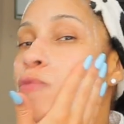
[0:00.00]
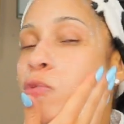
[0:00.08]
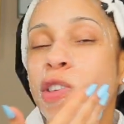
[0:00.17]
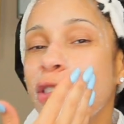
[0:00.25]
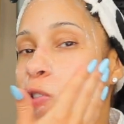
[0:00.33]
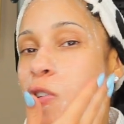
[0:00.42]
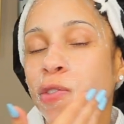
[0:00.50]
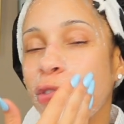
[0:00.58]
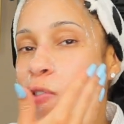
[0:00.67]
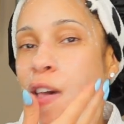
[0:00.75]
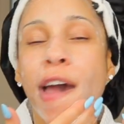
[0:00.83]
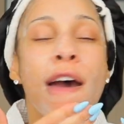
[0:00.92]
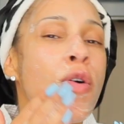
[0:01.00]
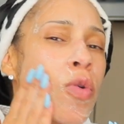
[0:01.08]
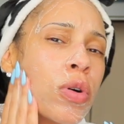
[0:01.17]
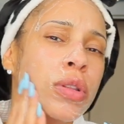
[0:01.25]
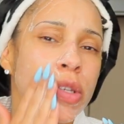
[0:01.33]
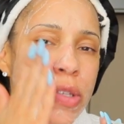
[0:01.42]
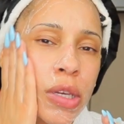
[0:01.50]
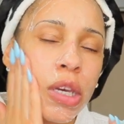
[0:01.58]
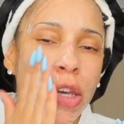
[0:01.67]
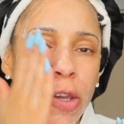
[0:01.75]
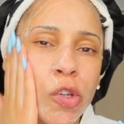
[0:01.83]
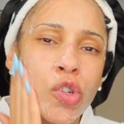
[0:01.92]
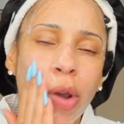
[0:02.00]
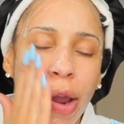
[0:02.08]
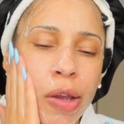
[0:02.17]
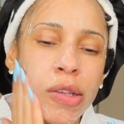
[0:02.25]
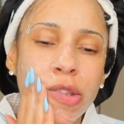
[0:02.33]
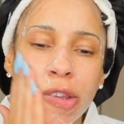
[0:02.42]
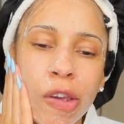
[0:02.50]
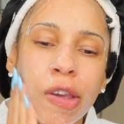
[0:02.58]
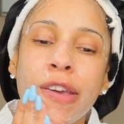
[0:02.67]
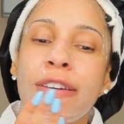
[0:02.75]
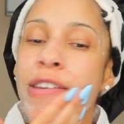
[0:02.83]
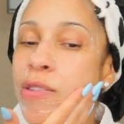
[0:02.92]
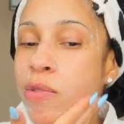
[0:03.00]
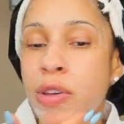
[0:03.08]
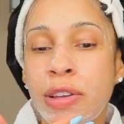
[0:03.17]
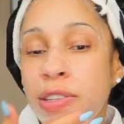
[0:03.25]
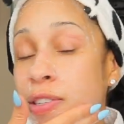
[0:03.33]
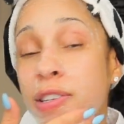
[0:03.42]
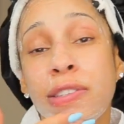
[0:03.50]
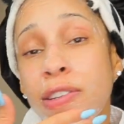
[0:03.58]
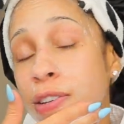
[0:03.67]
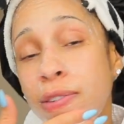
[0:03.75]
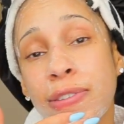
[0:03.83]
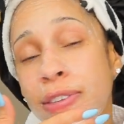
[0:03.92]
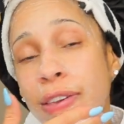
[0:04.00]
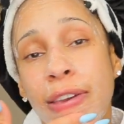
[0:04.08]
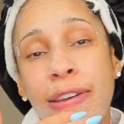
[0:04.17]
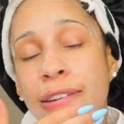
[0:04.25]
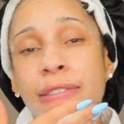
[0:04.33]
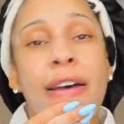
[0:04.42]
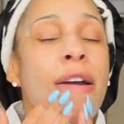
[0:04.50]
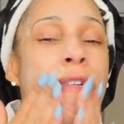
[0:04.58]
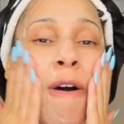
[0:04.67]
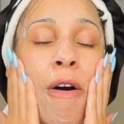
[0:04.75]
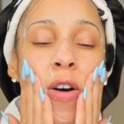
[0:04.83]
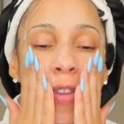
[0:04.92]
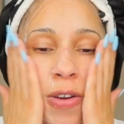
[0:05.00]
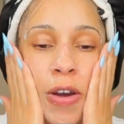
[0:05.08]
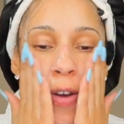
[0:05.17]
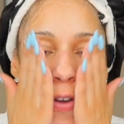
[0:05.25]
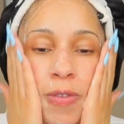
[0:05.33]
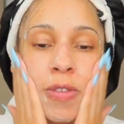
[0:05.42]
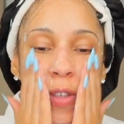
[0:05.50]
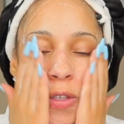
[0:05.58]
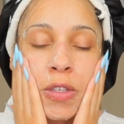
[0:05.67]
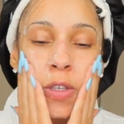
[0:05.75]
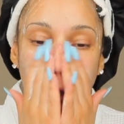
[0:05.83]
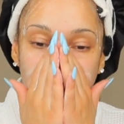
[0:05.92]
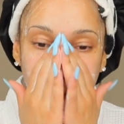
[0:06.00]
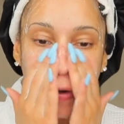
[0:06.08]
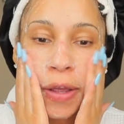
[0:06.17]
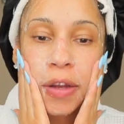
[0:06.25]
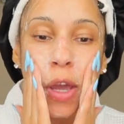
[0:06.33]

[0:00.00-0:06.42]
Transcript: It's good for that. Oily skin, dry skin, sensitive skin, like all of those, this is good for that.